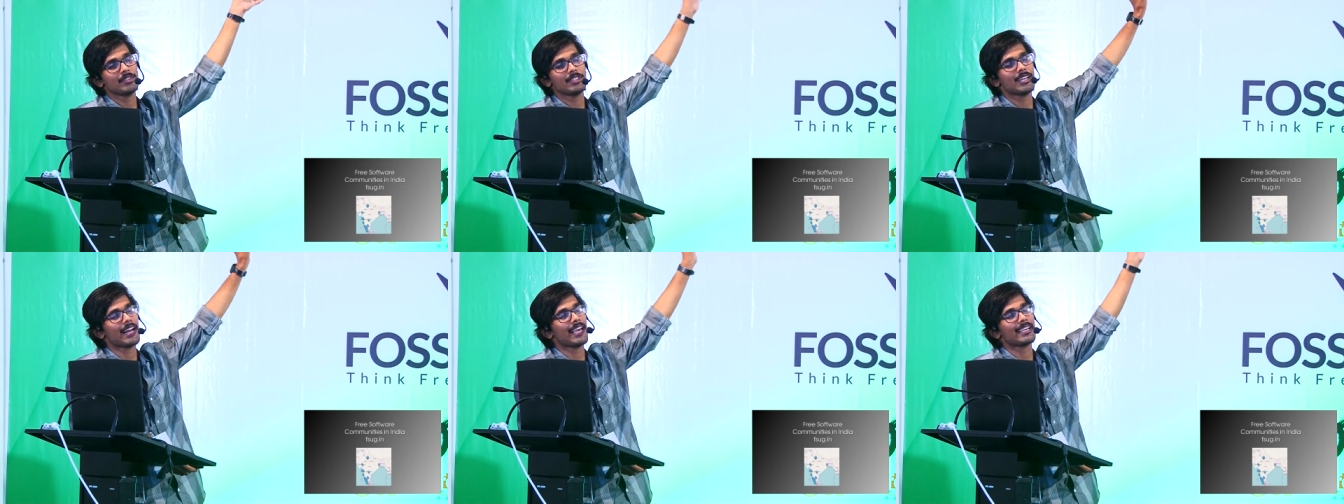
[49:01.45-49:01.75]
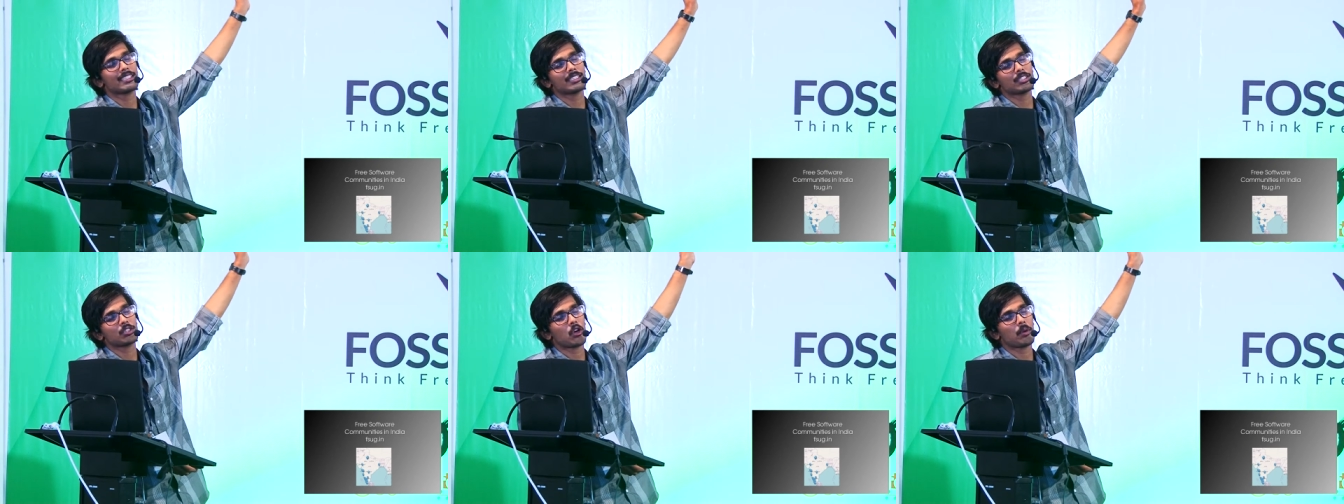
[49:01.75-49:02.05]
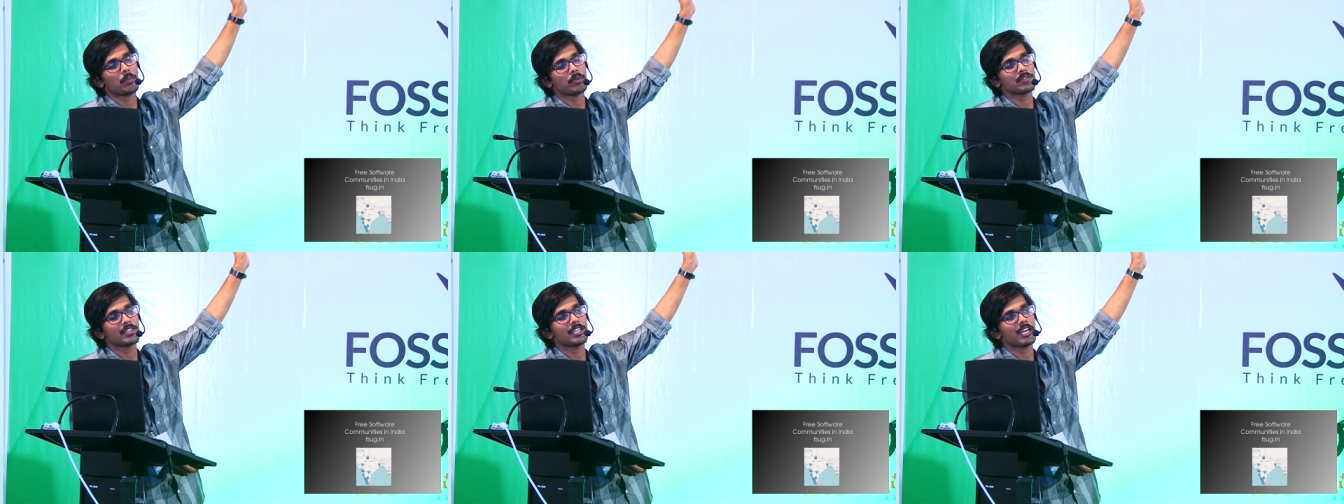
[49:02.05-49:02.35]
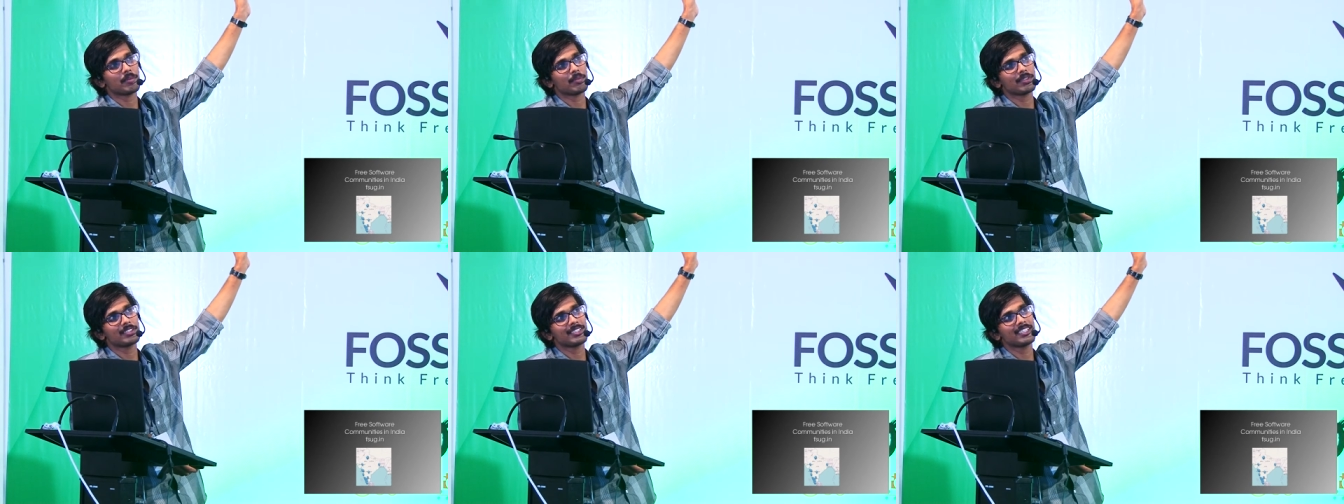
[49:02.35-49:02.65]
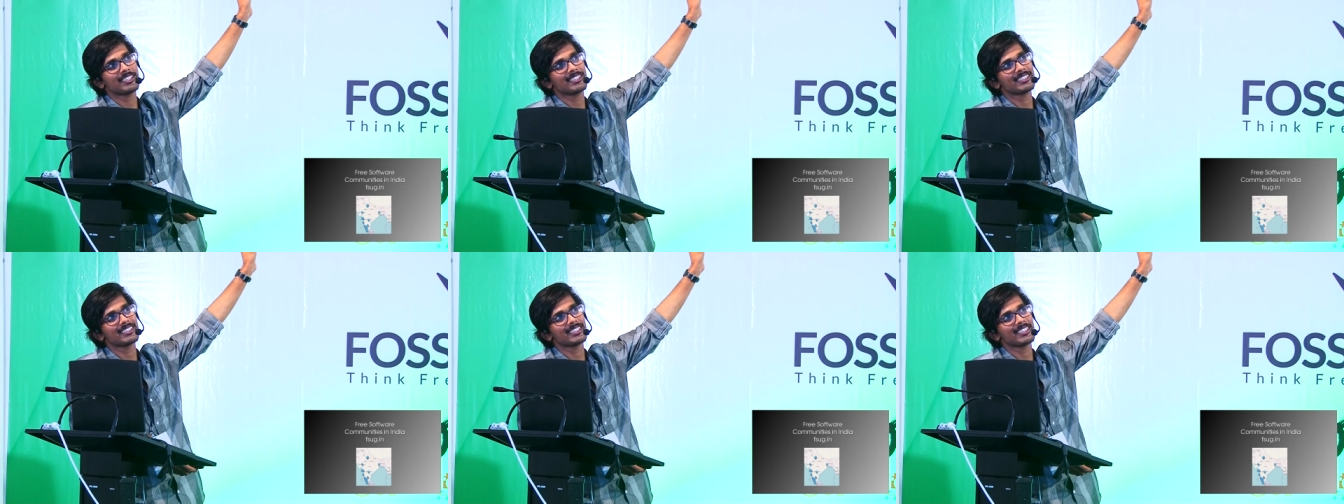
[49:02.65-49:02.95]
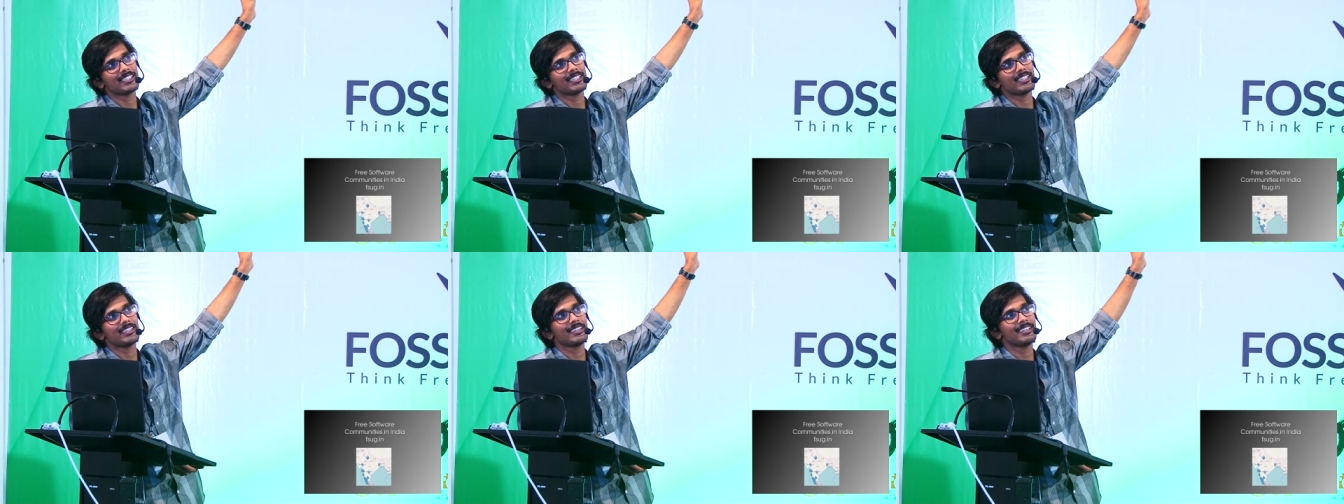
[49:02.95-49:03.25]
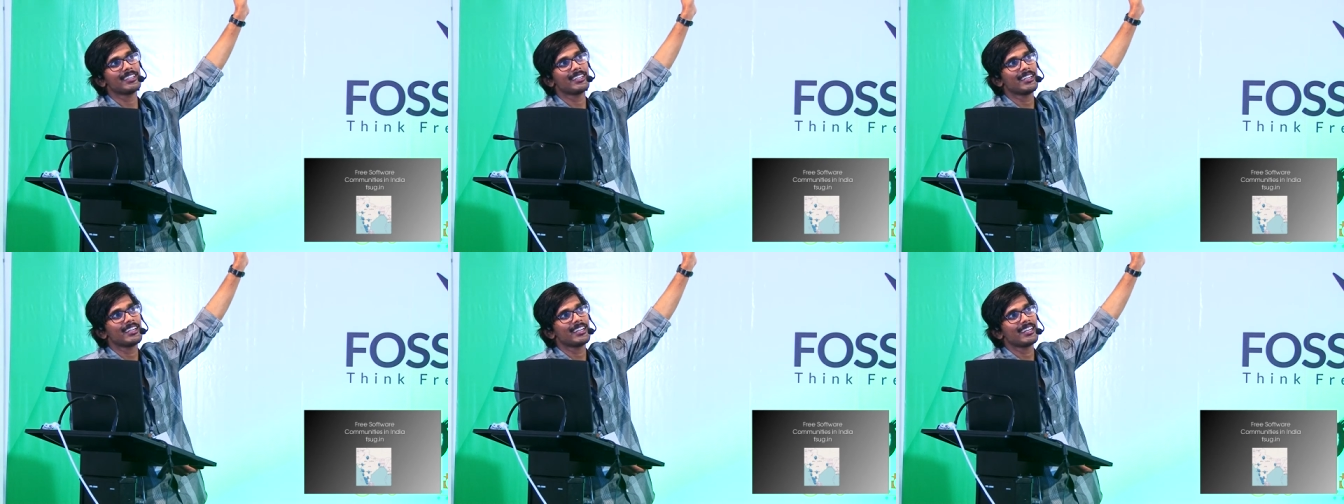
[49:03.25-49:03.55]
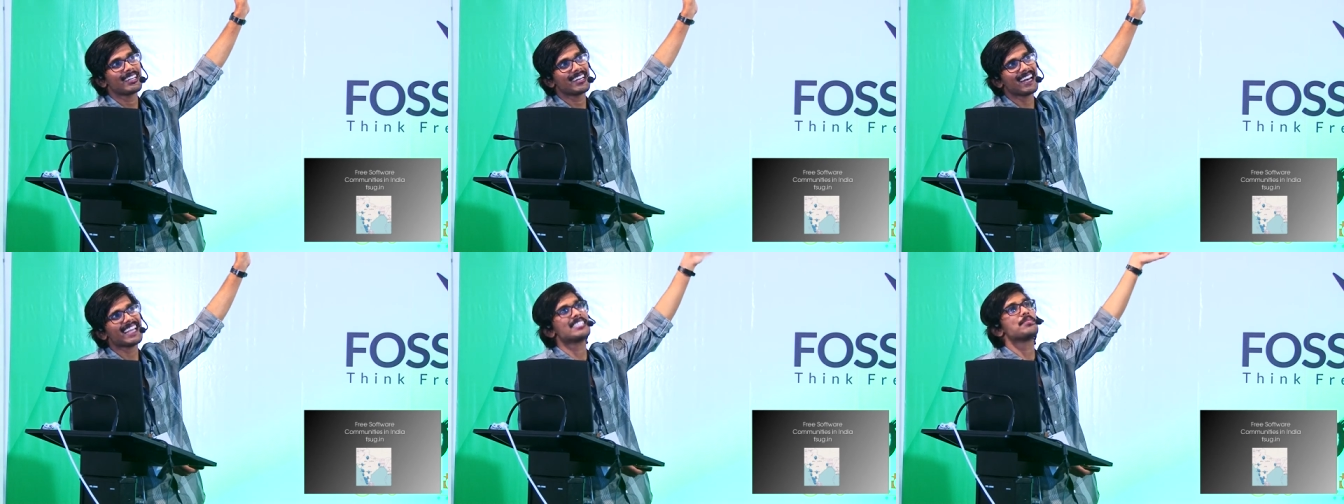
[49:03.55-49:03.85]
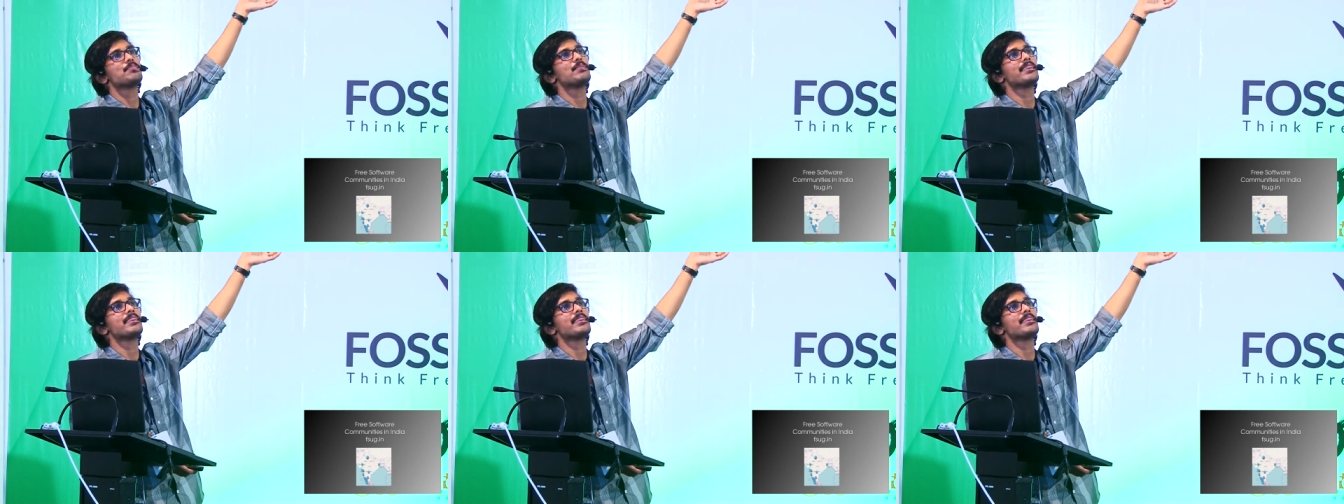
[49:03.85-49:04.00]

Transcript: like top of government think, let's